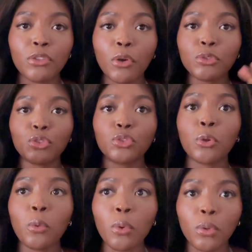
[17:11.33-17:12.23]
those
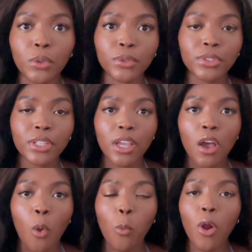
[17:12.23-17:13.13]
tools
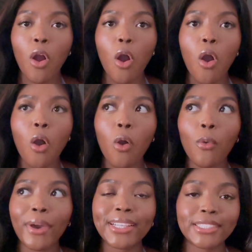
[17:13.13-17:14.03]
were
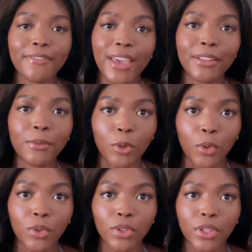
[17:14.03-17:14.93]
always
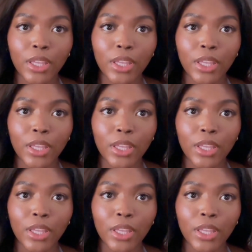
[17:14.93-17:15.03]
available.